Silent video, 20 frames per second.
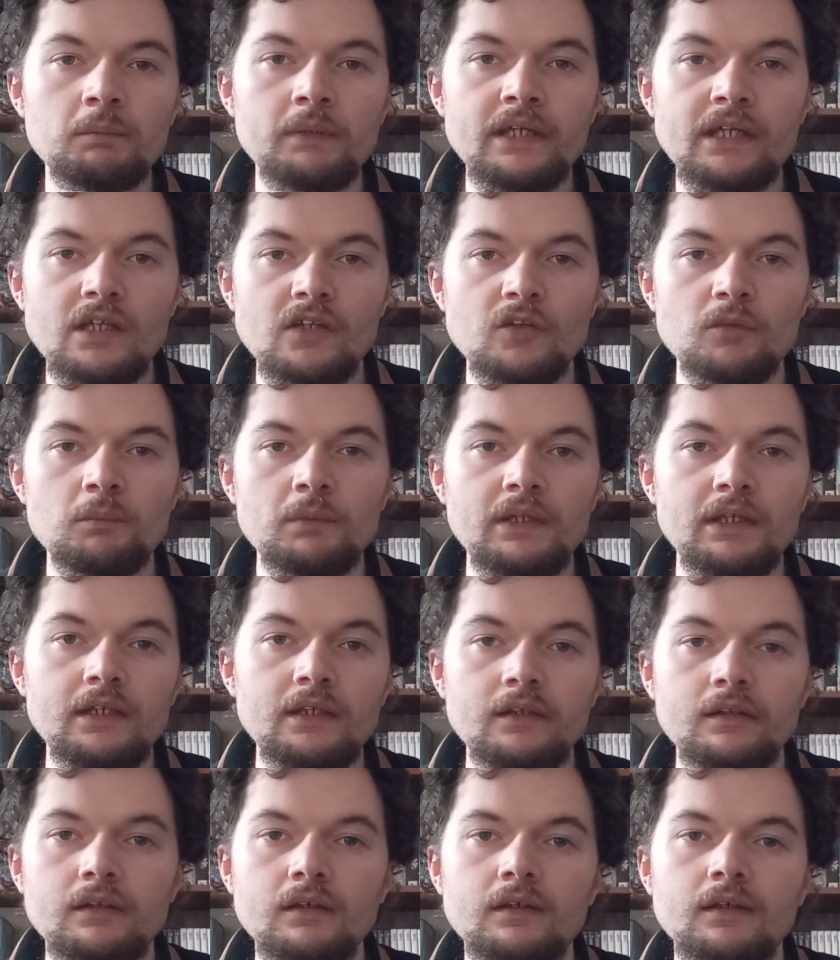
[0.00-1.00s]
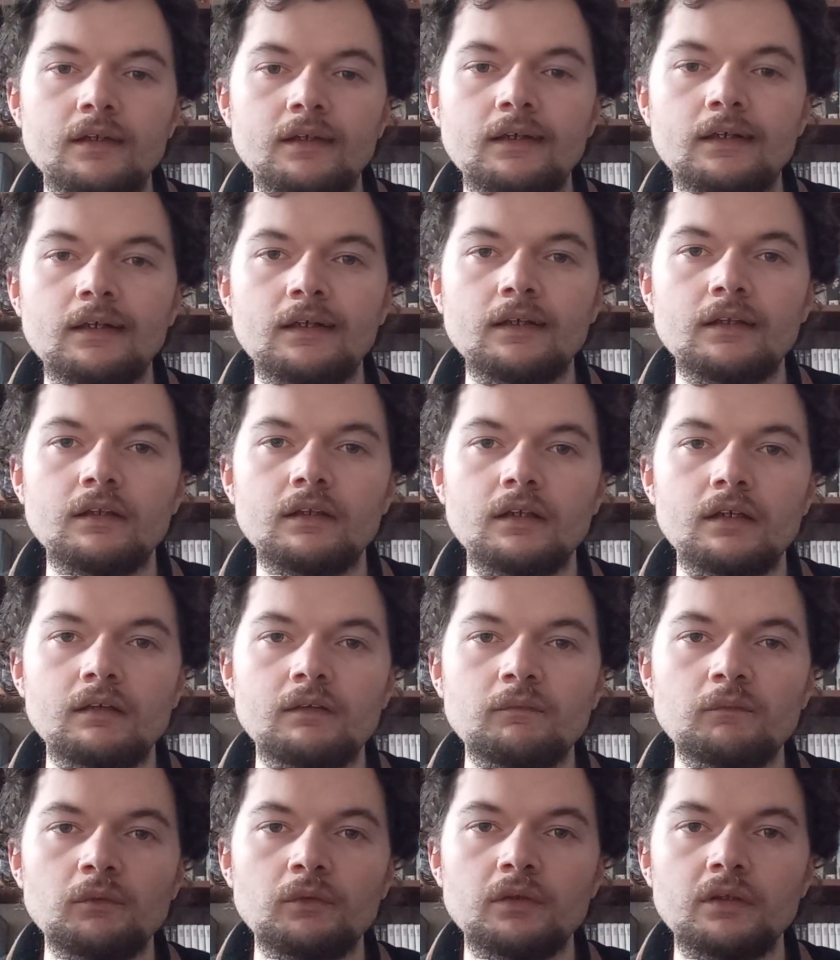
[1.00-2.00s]
PSP, and
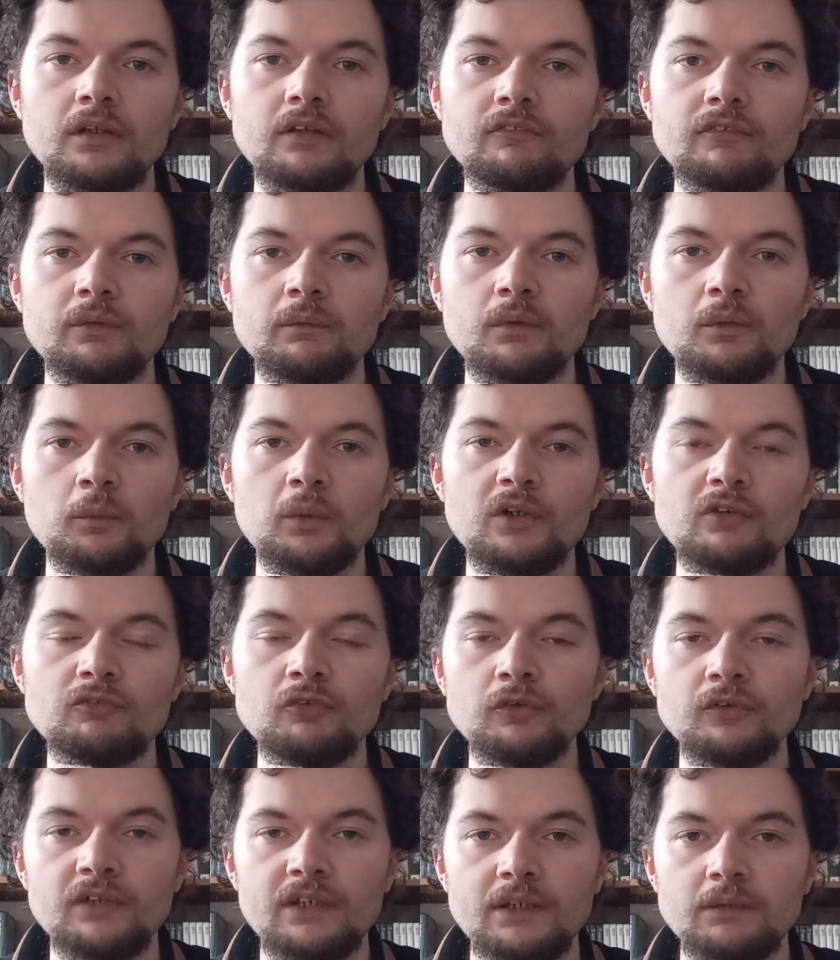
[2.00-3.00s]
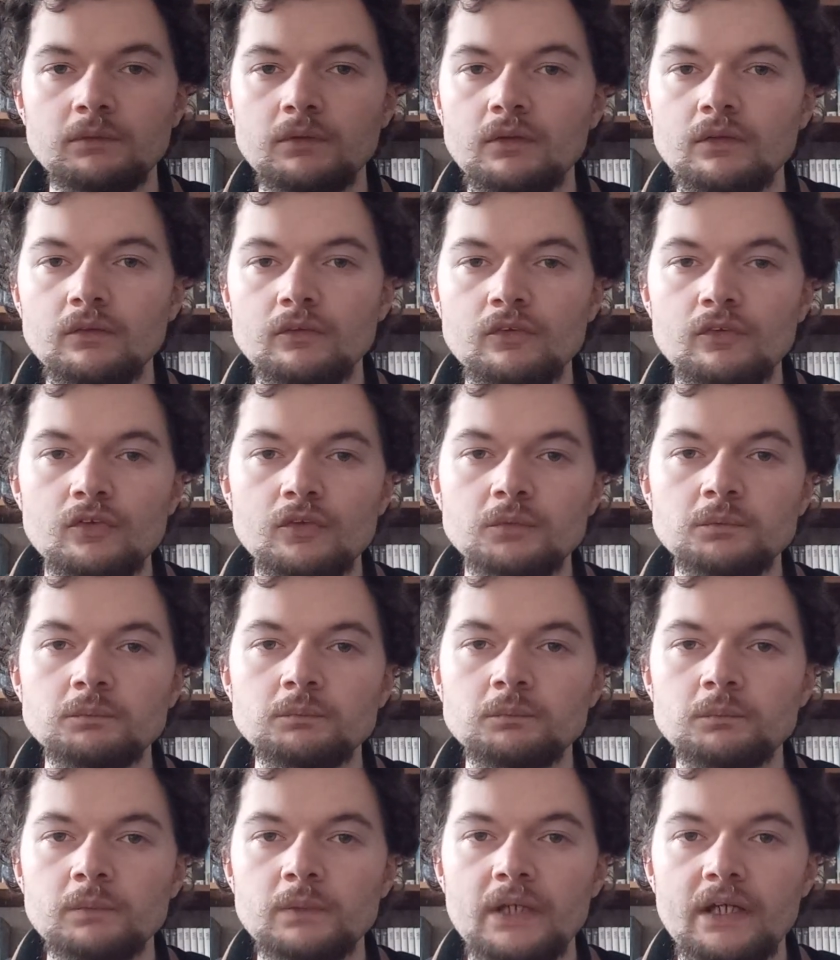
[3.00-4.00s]
I'm going to give you a quick rundown on
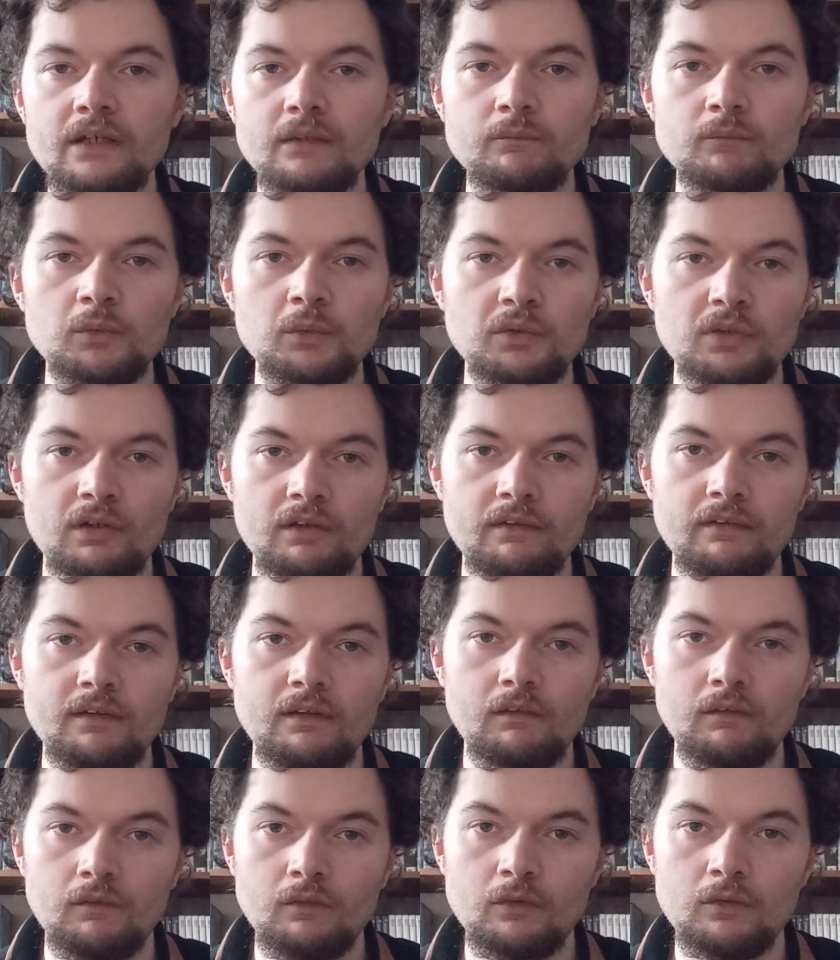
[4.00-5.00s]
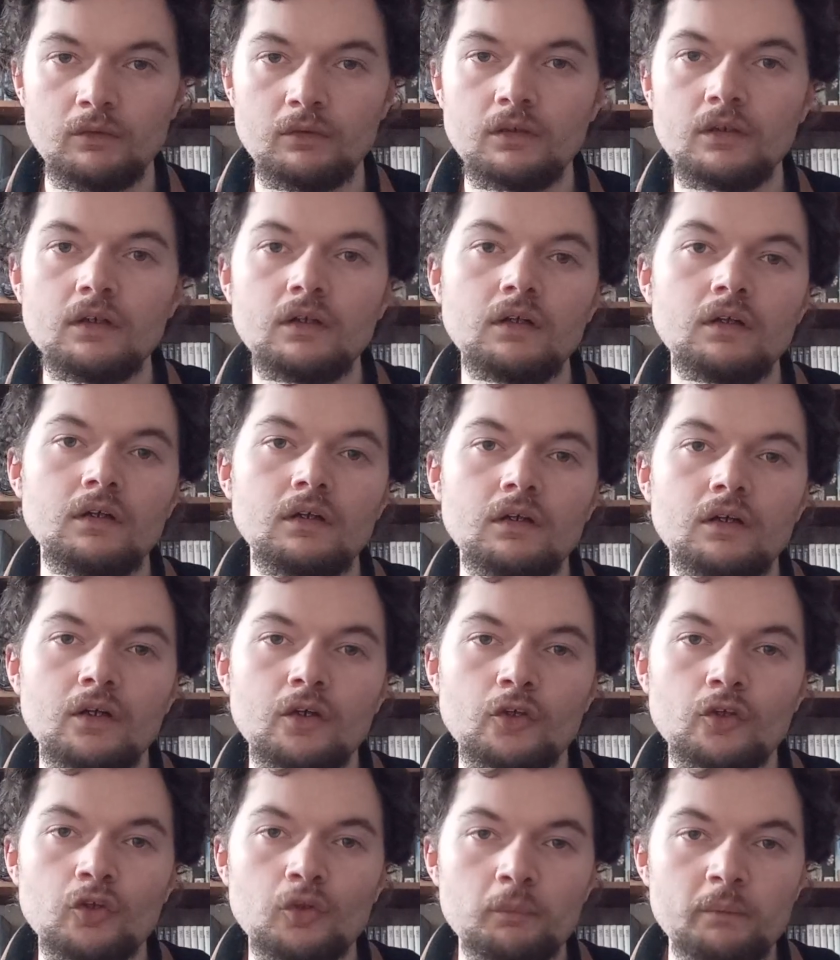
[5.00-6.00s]
some games which I think are
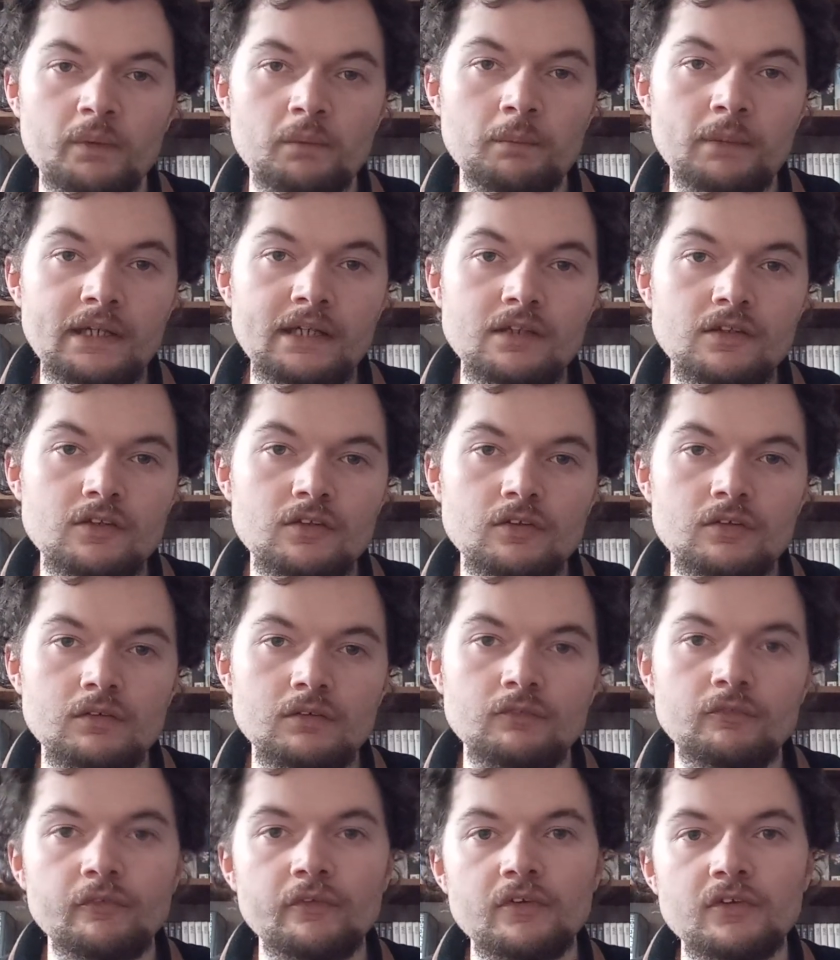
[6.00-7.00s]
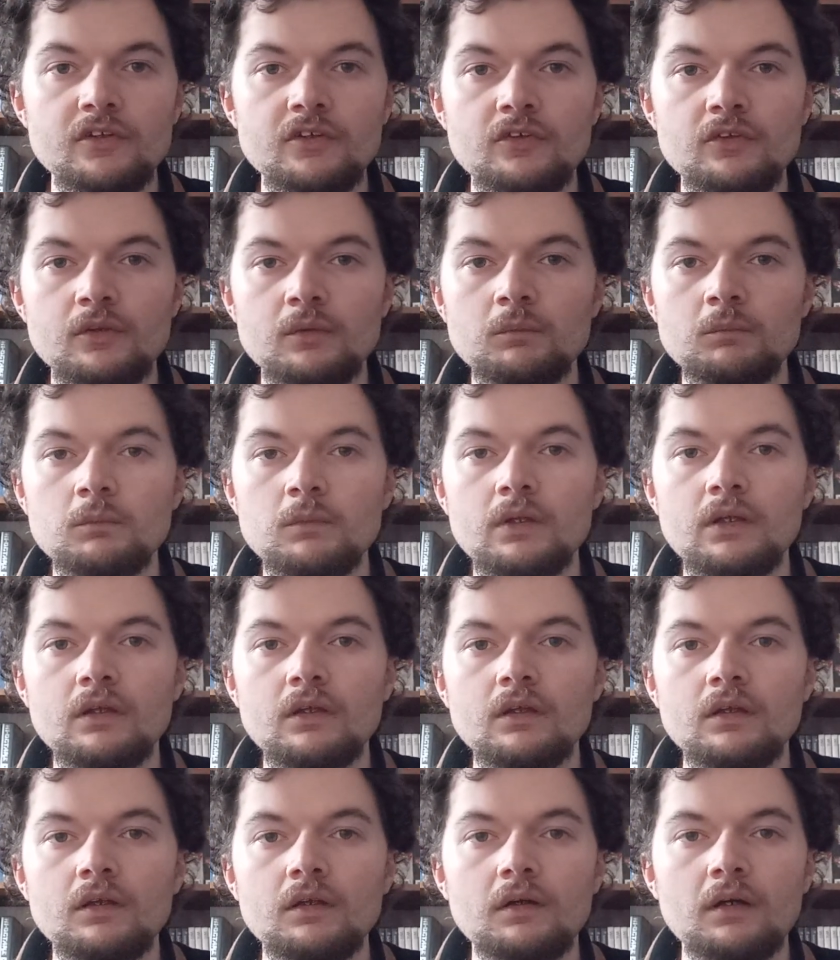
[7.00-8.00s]
some of the best for the system
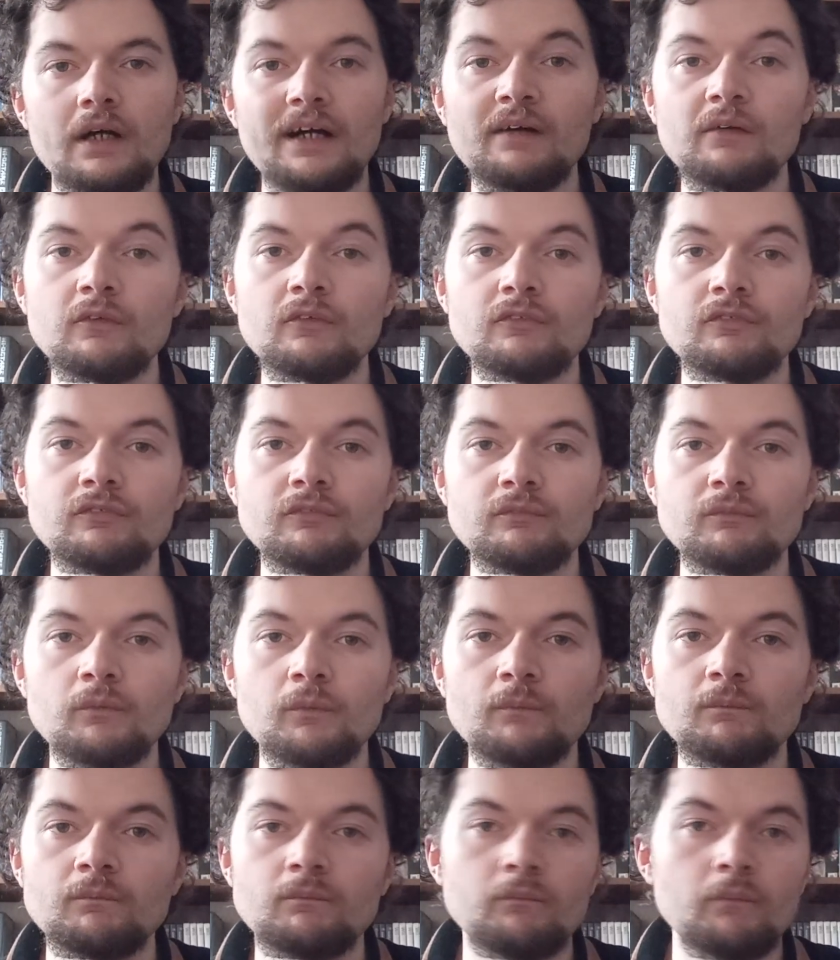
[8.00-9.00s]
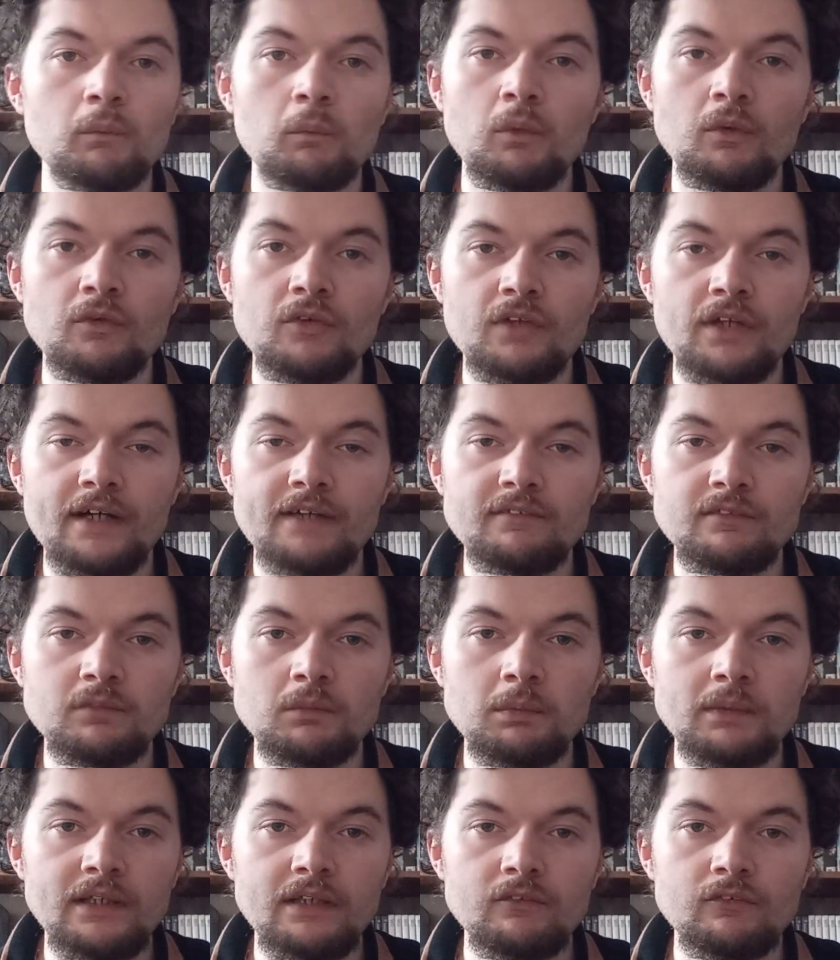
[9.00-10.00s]
out of the ones I've ever
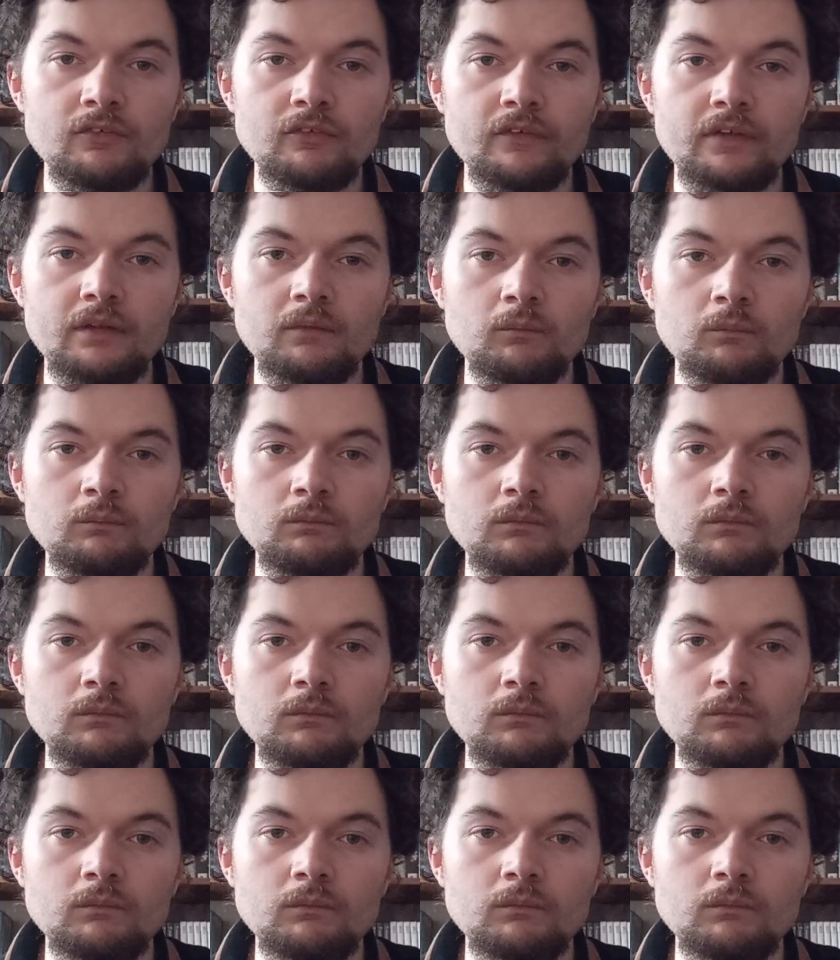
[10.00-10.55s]
played for it.